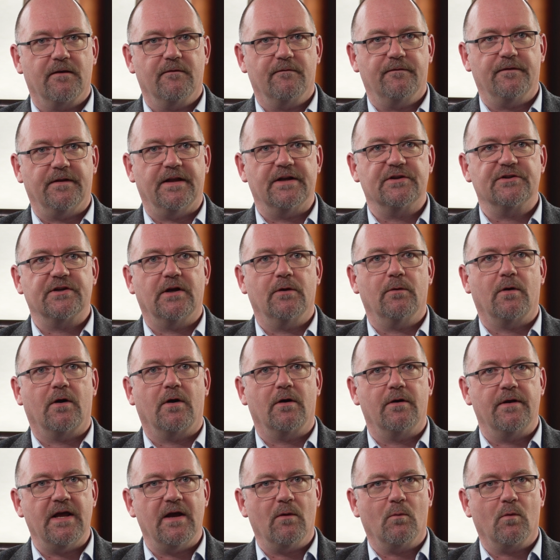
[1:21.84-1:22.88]
flesh out
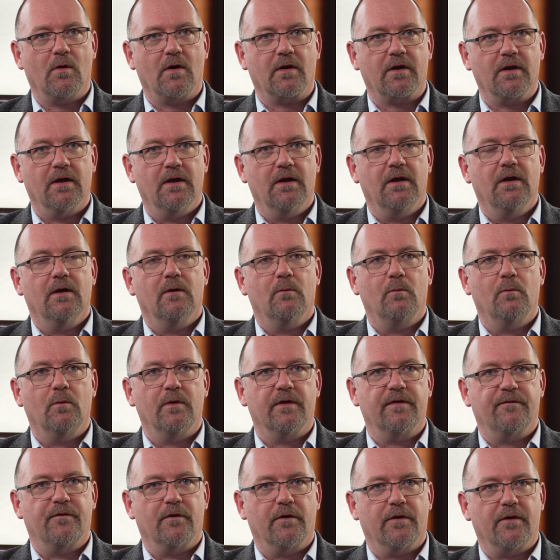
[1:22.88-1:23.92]
our network
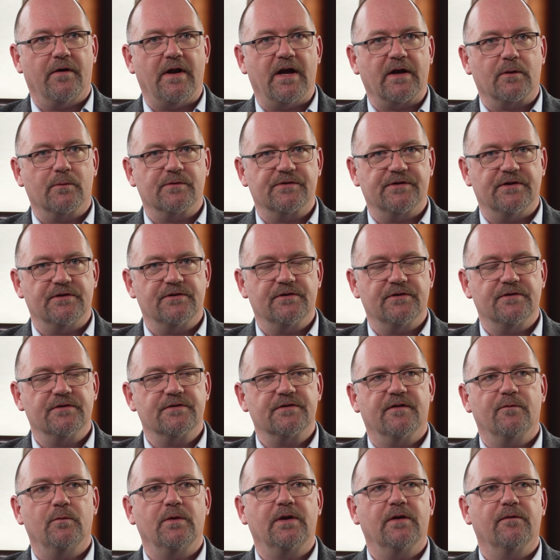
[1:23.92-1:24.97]
with further acquisitions
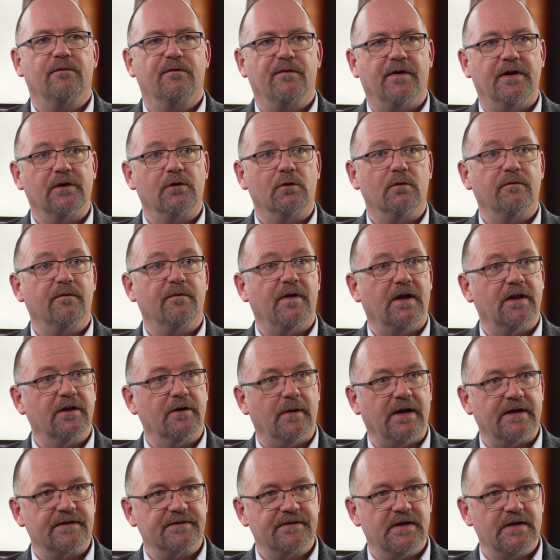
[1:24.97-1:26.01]
if we can find good value
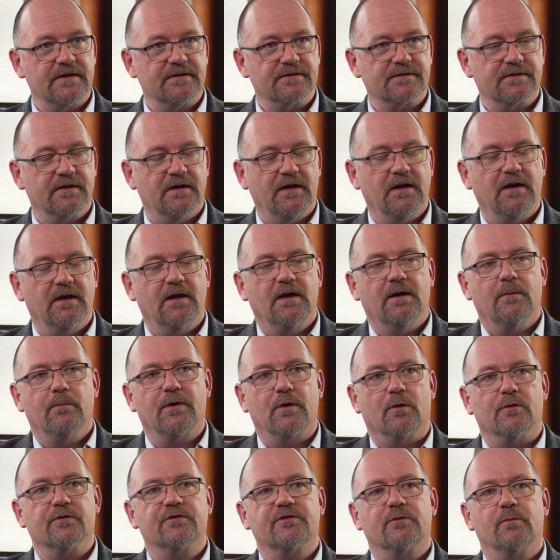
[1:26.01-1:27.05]
assets. But
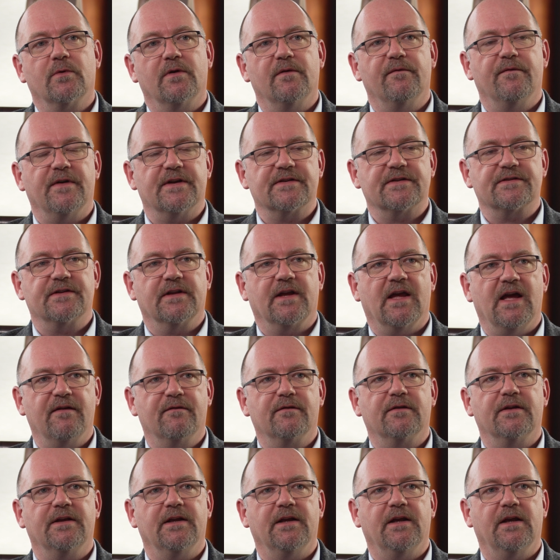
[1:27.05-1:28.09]
also, we're investing
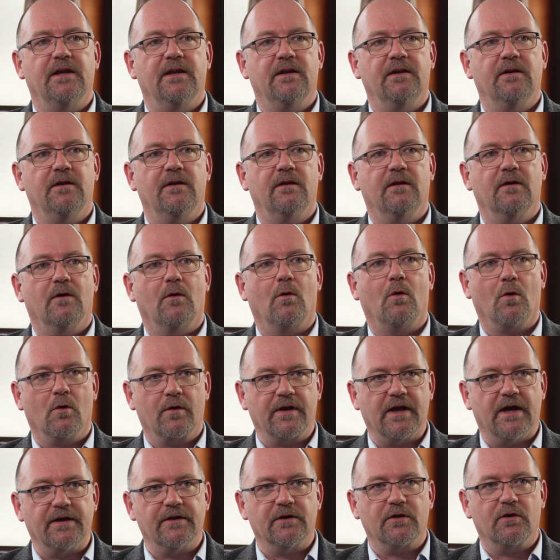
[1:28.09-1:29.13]
heavily in
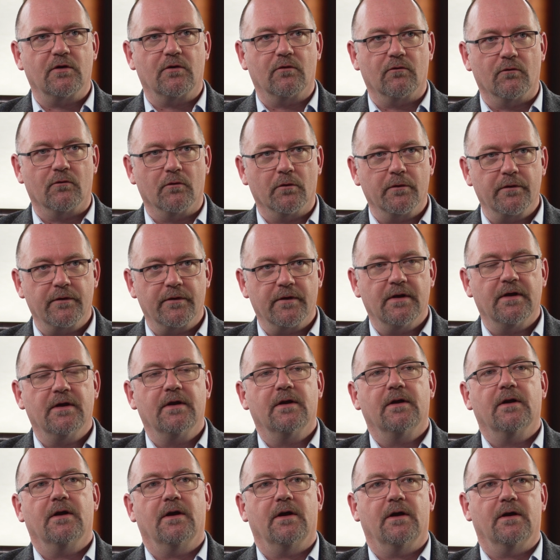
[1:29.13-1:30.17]
organic growth
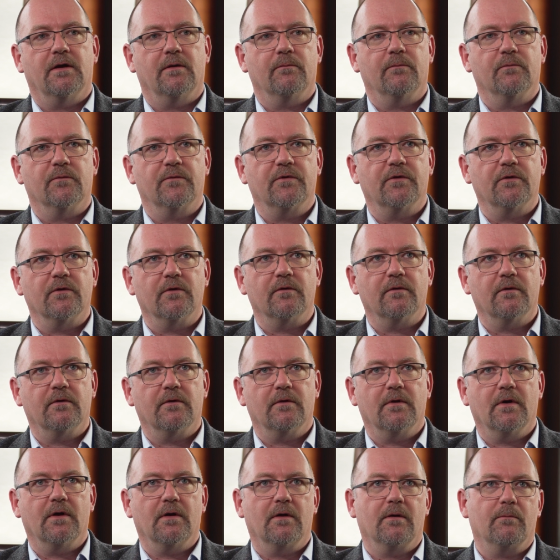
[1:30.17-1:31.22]
um, to
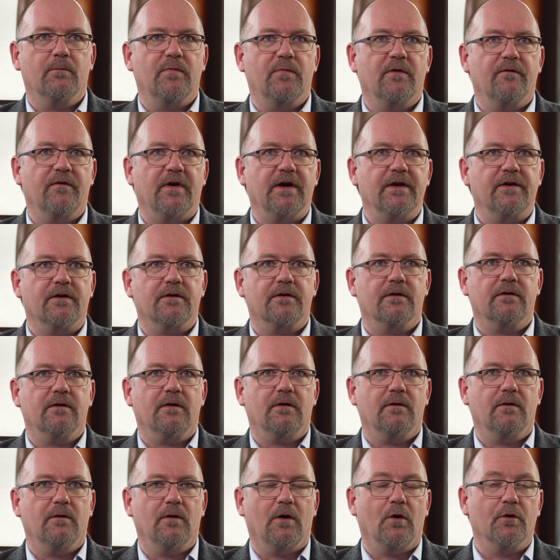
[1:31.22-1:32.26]
provide our
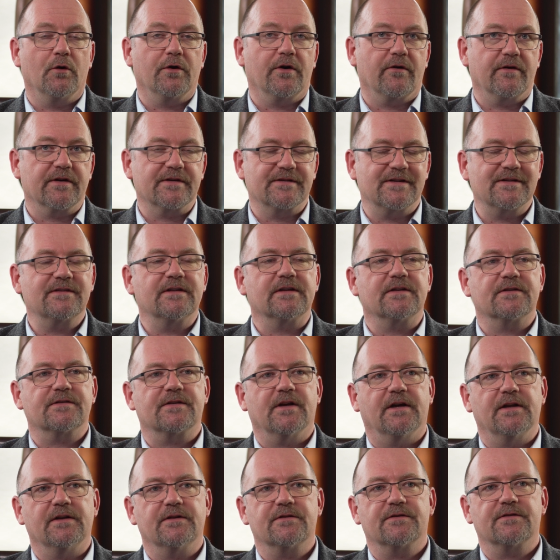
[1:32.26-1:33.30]
on our existing
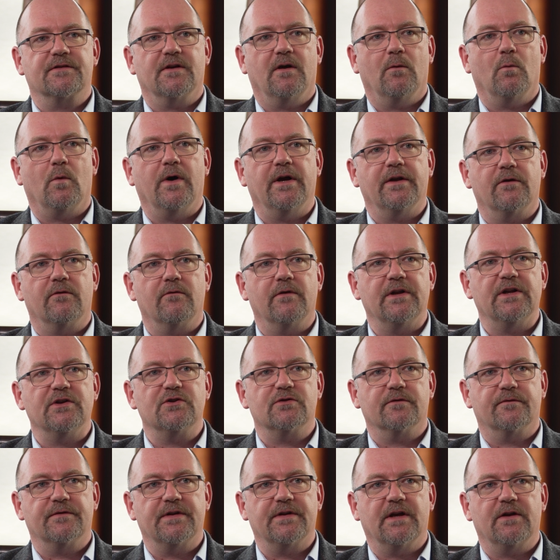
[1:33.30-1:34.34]
sites a wider
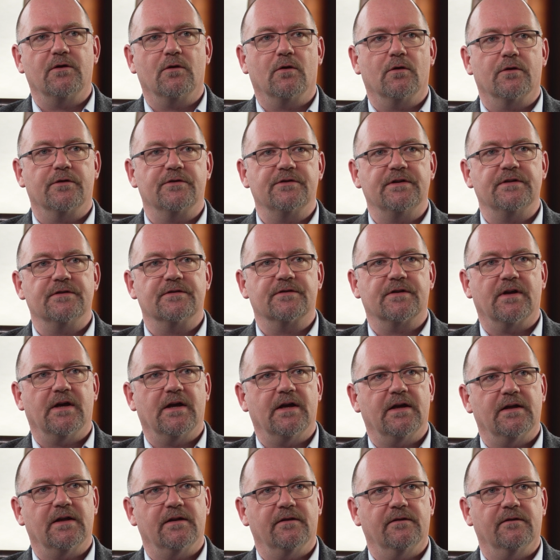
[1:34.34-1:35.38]
range of technologies
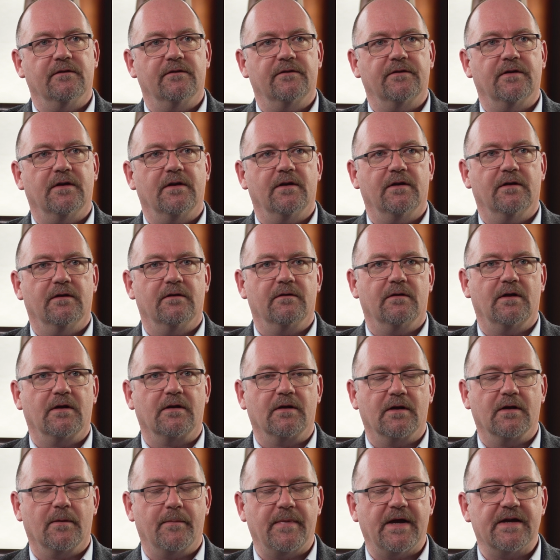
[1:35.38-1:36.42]
and, uh,
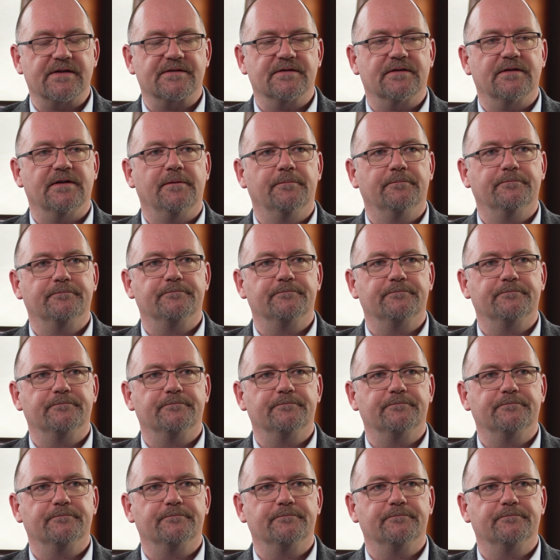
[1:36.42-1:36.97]
and capacity.